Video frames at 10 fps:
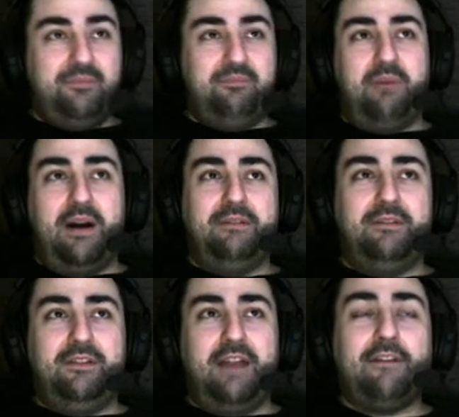But
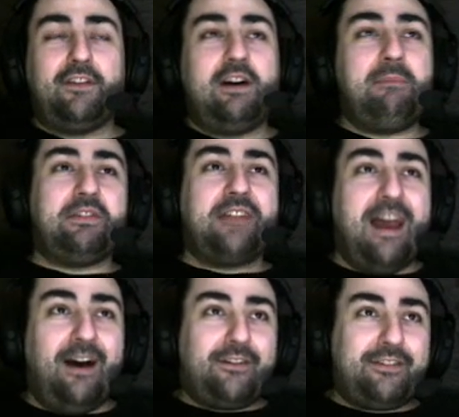you have to clip his
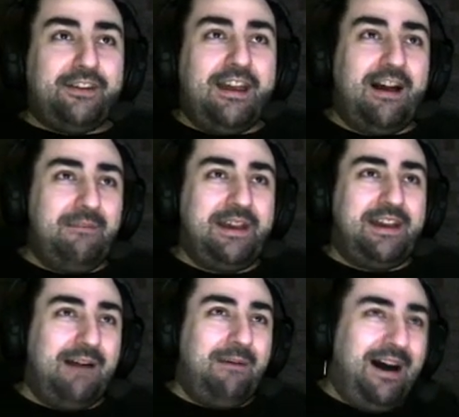nails. Yeah, I mean,
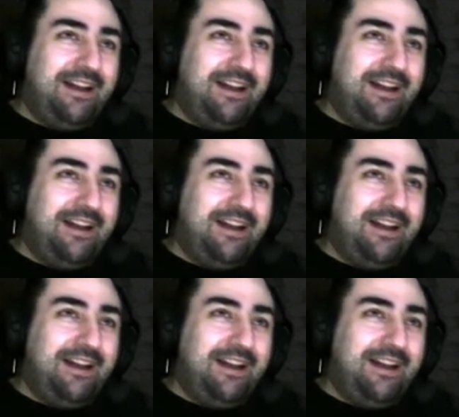come on.